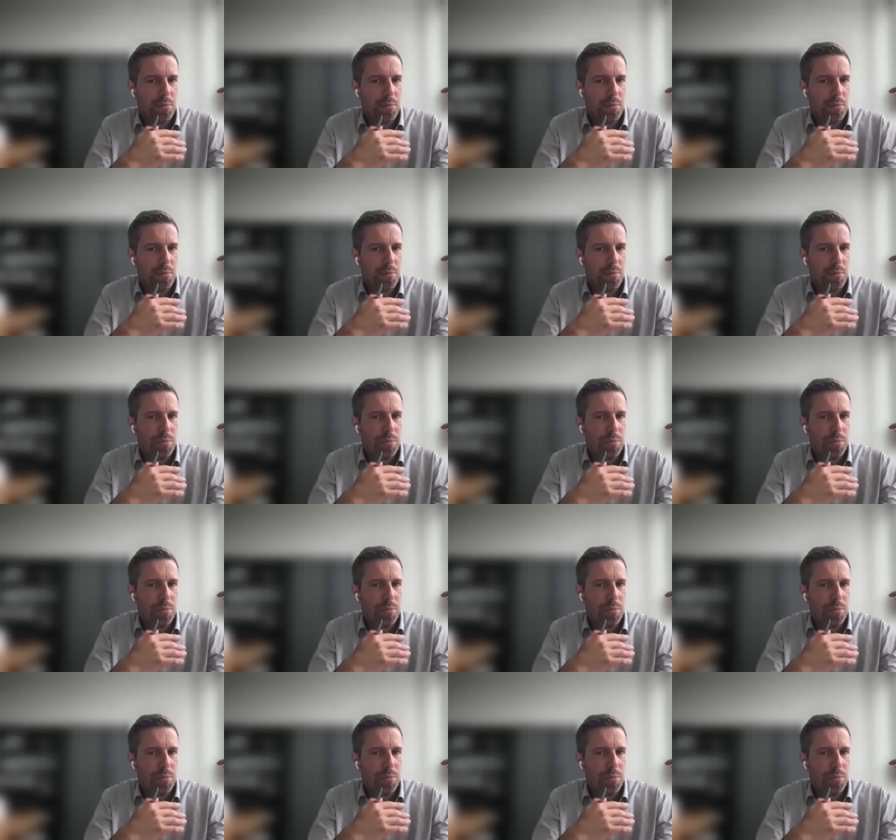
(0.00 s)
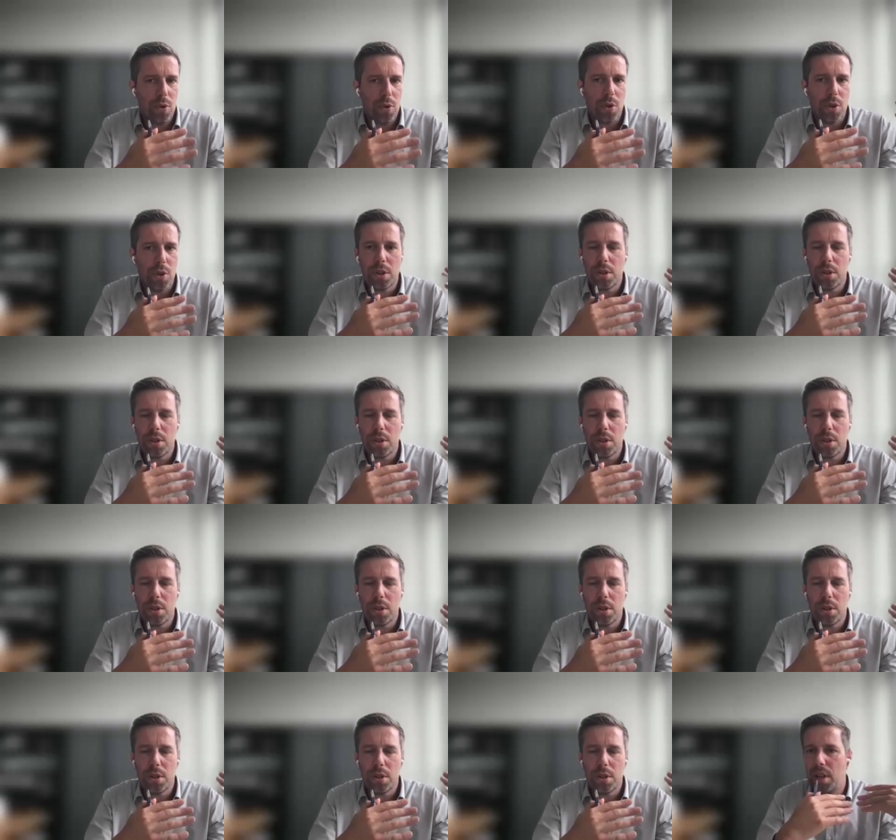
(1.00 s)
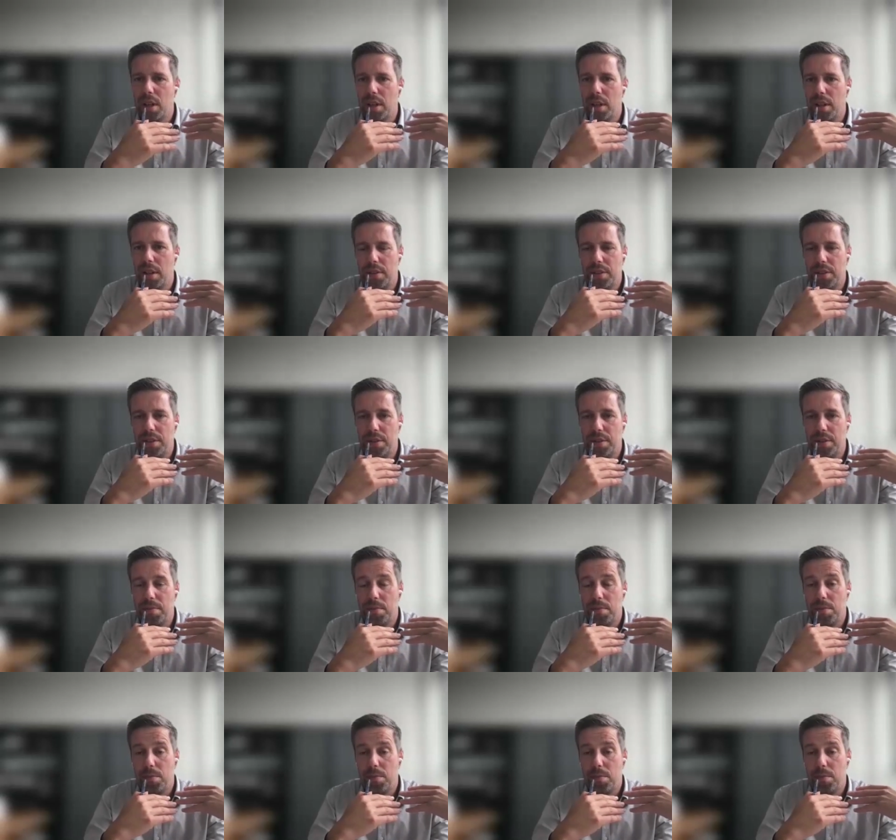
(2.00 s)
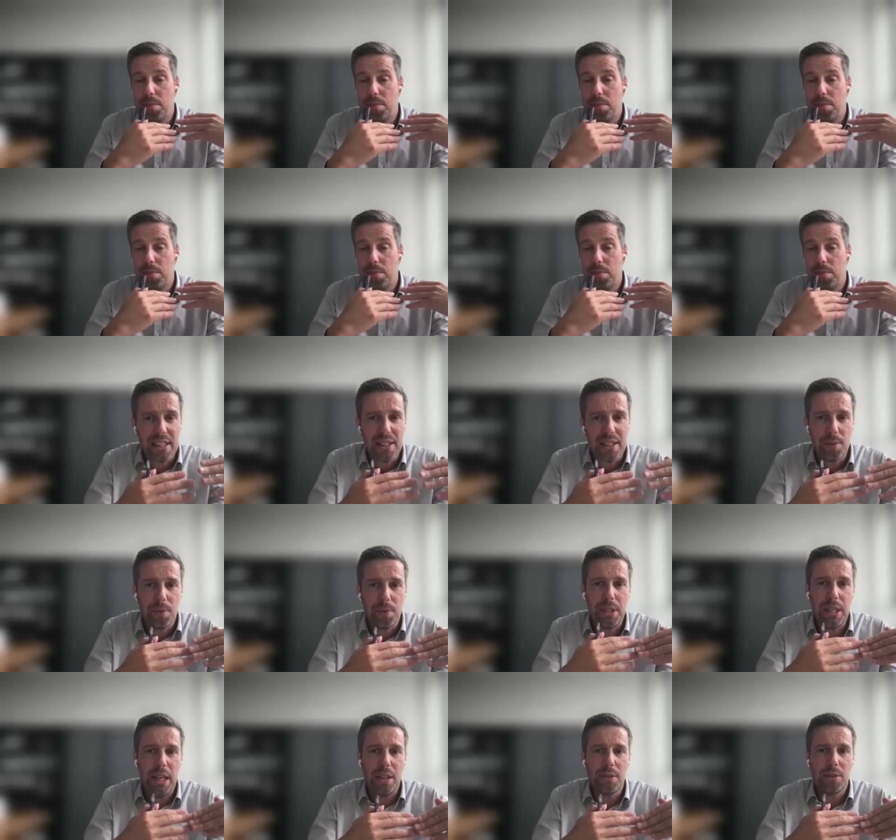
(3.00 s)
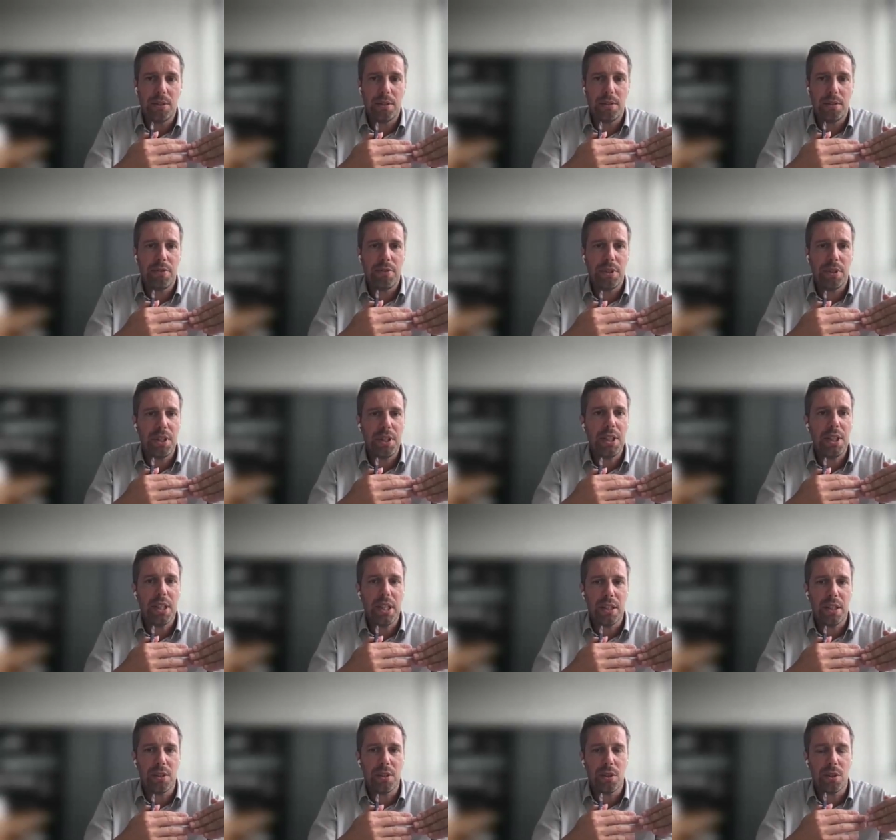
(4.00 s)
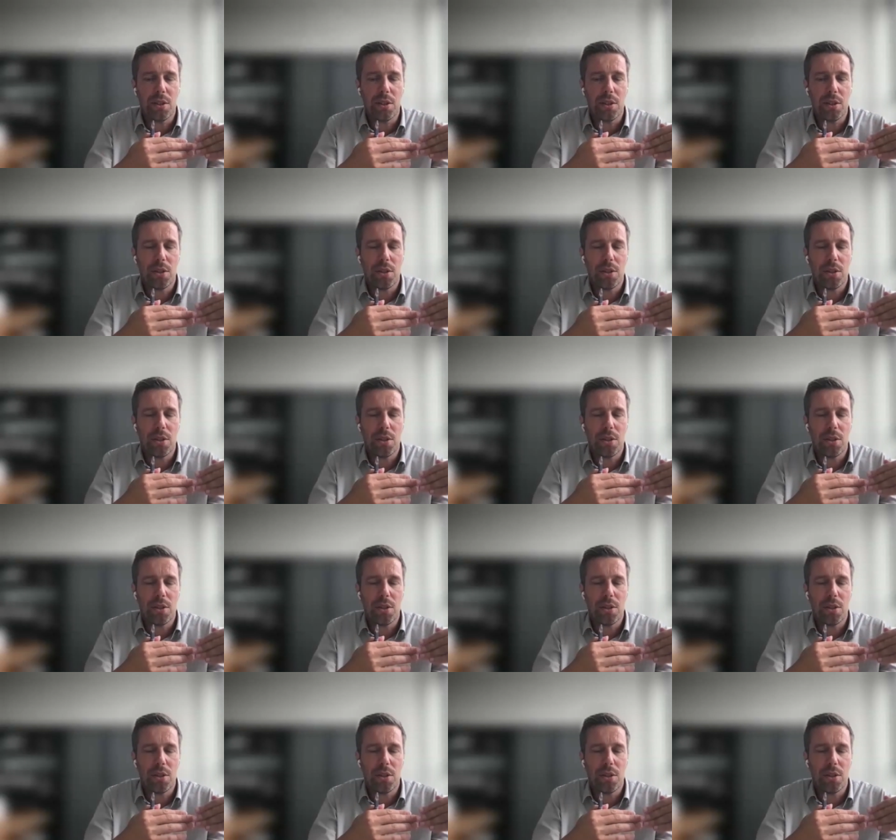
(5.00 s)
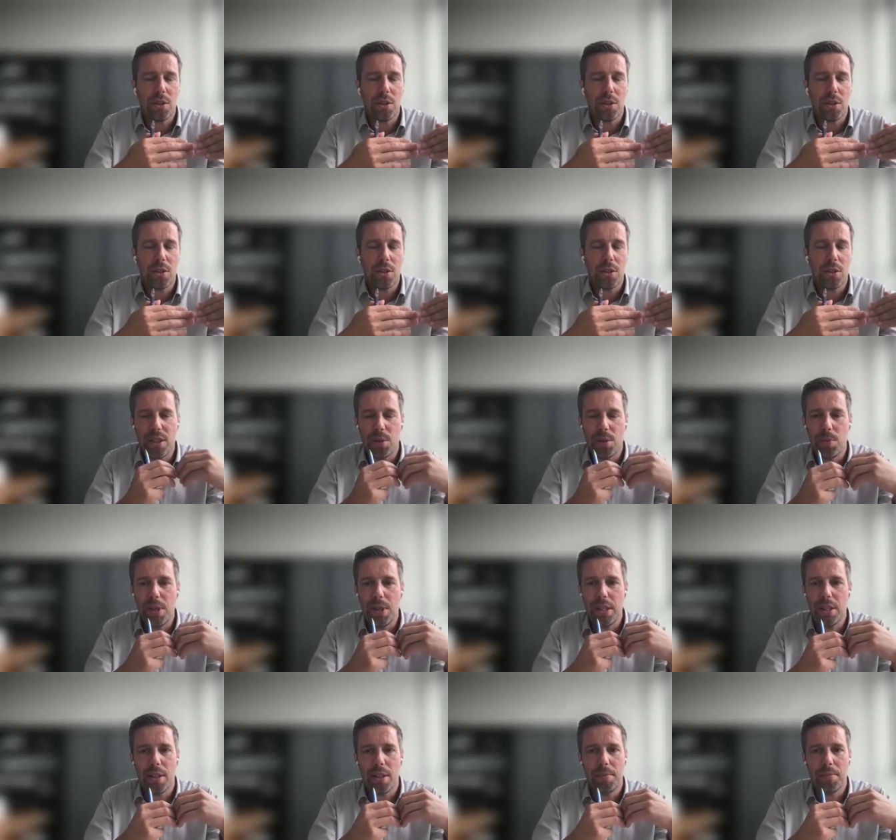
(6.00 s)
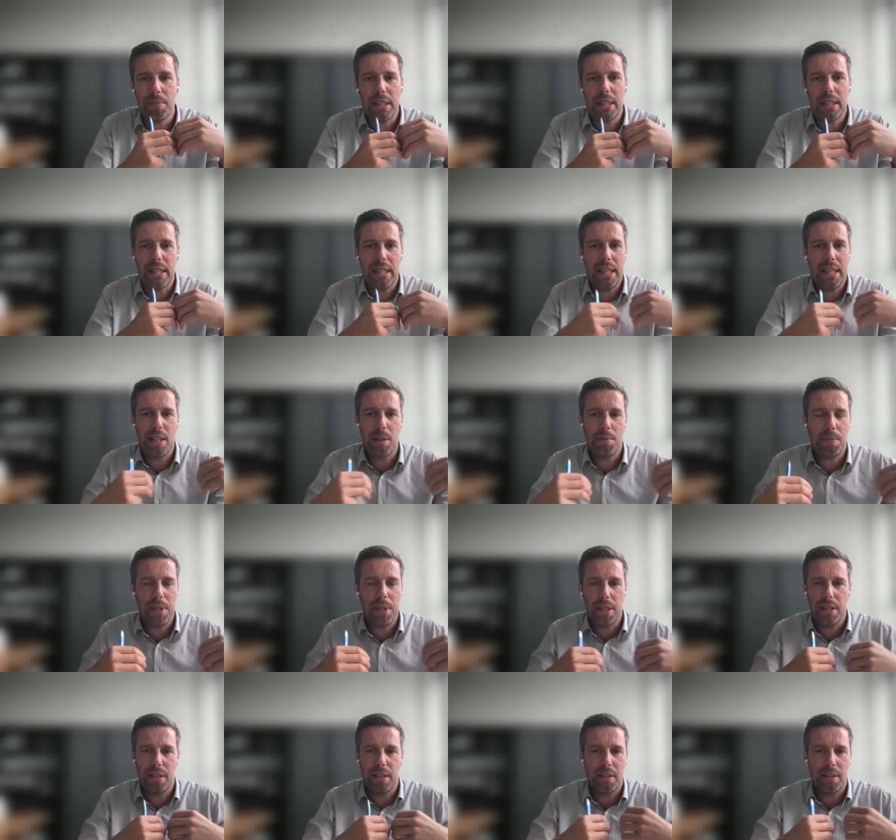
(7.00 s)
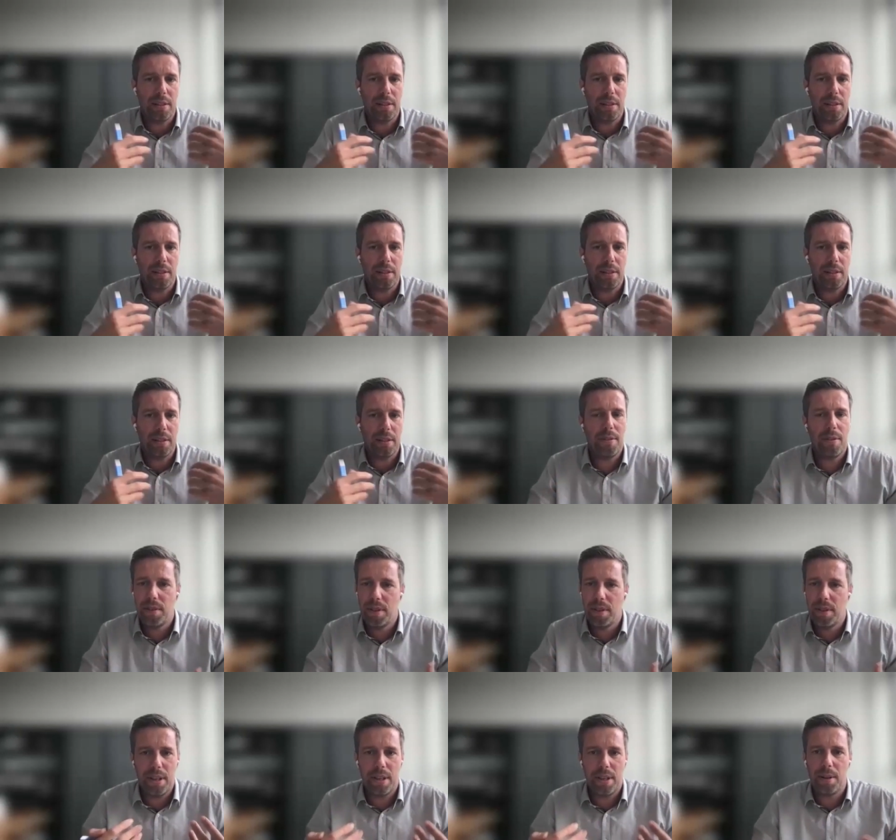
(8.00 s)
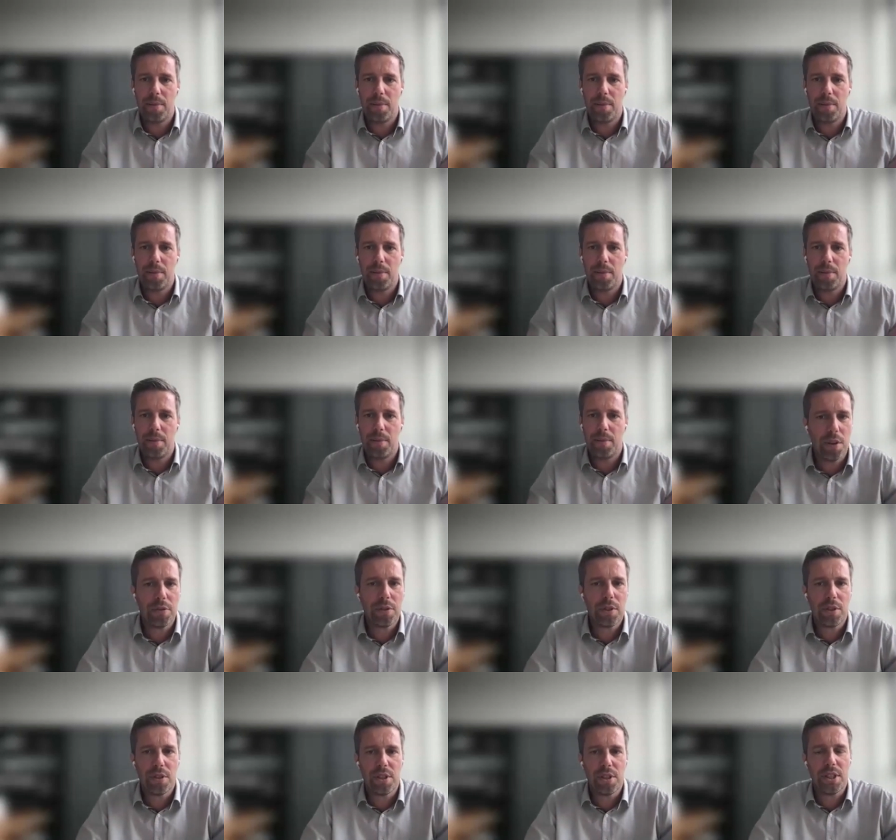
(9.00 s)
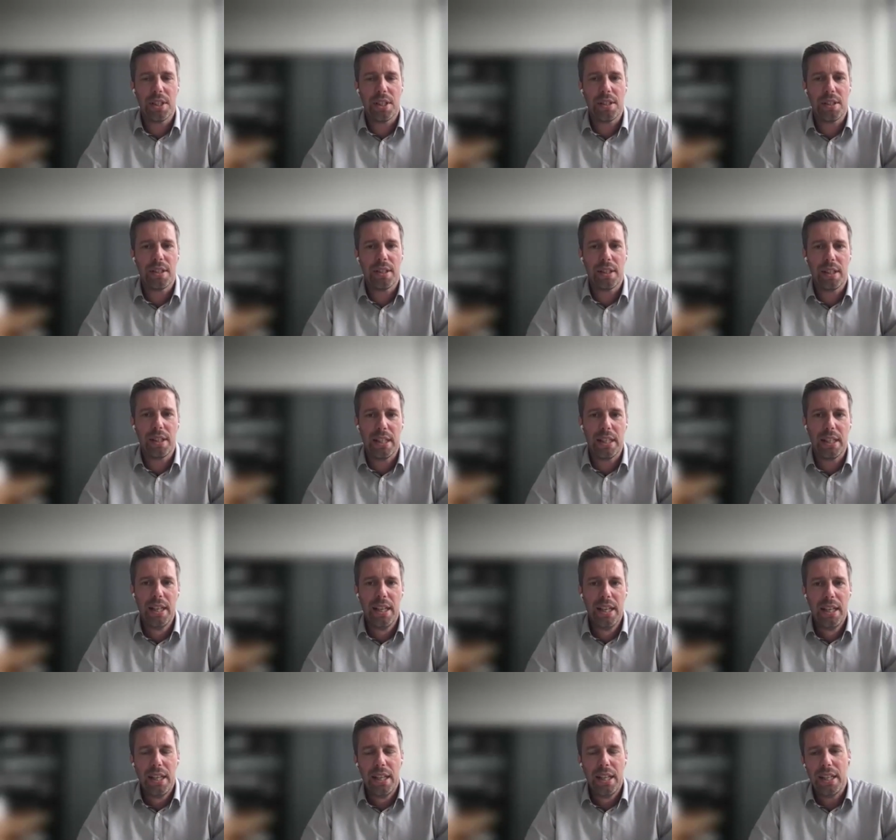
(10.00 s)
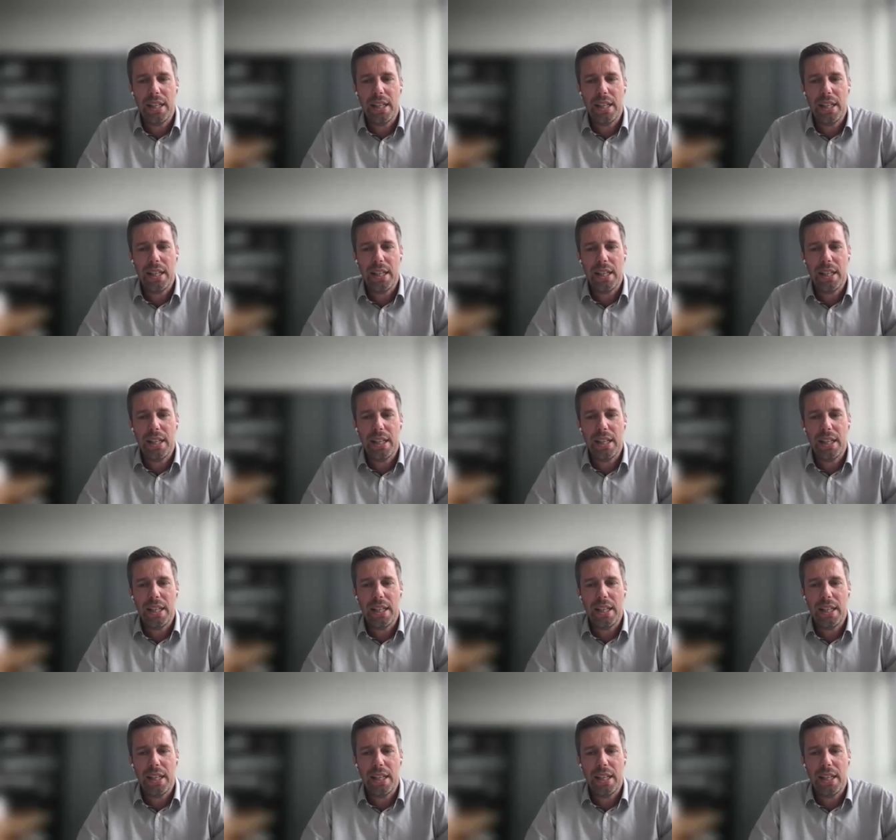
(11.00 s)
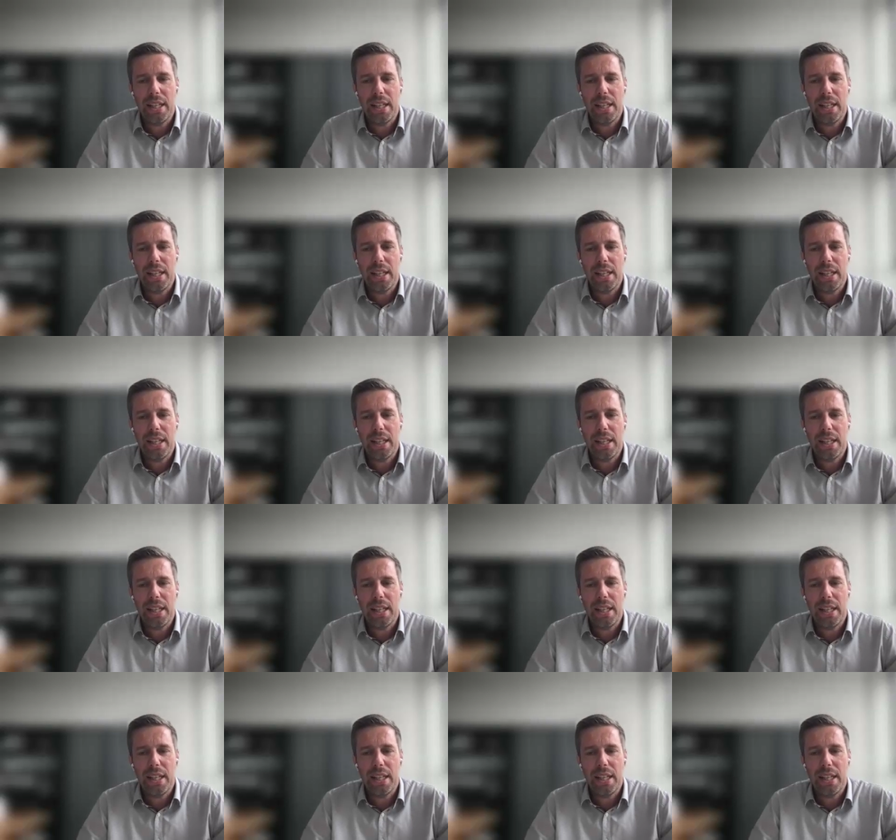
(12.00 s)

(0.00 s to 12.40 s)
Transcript: produce the same force for days without fatiguing. So that is really something that has been observed consistently in many species.